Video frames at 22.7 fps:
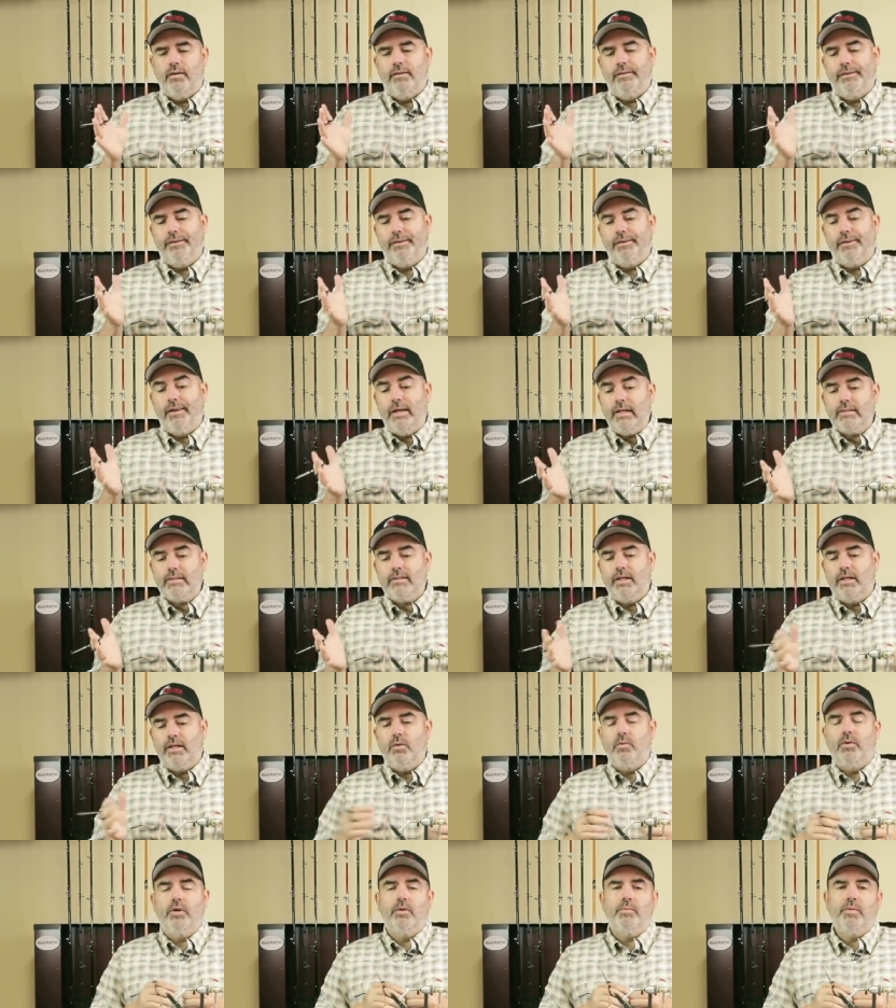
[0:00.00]
uh, the last
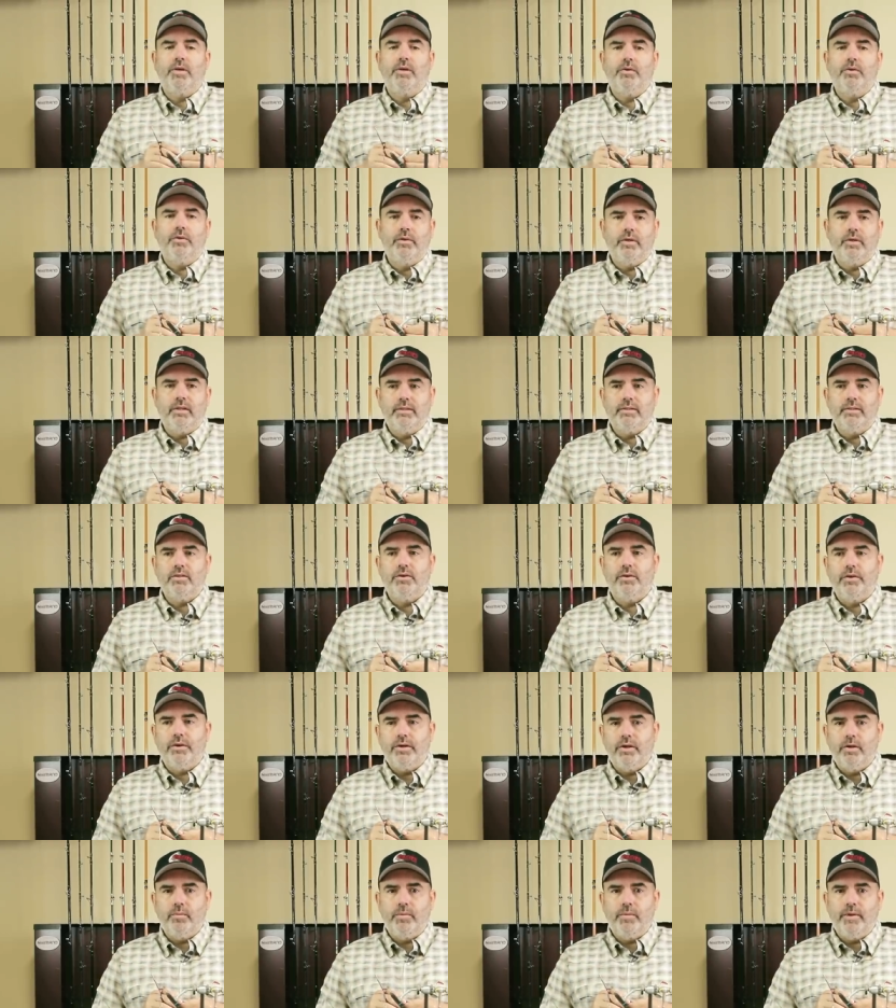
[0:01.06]
thing you want to be doing is
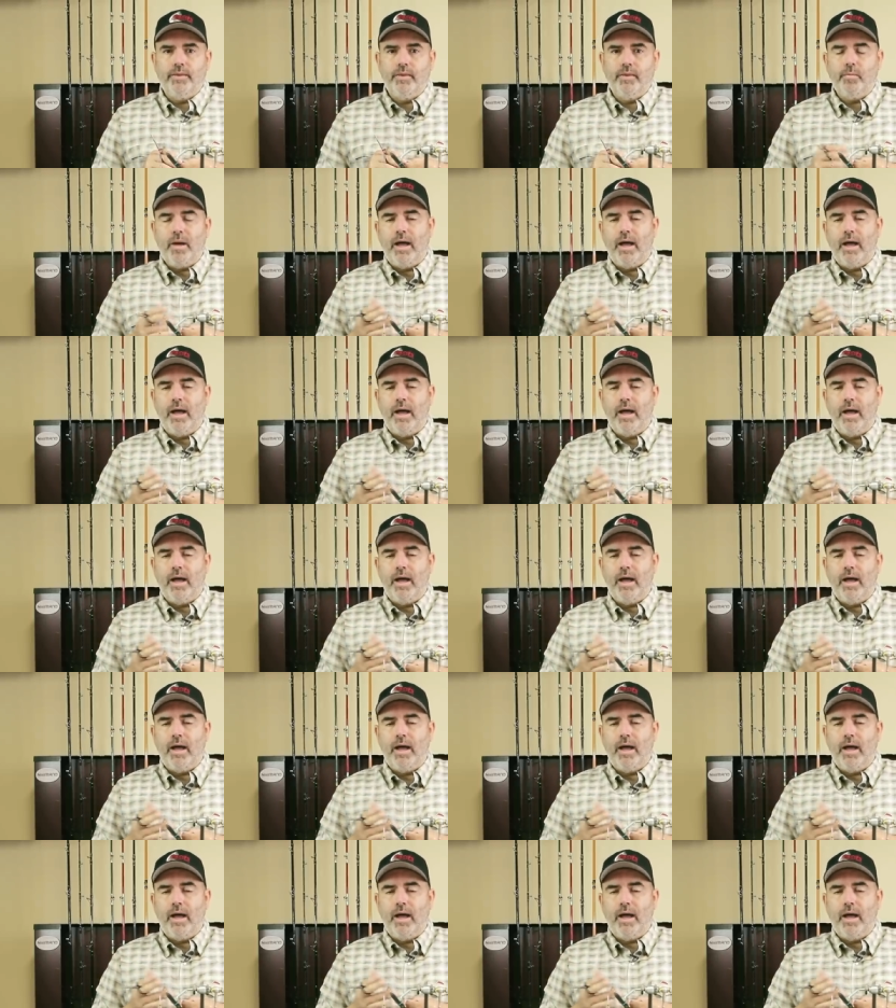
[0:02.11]
hooking them in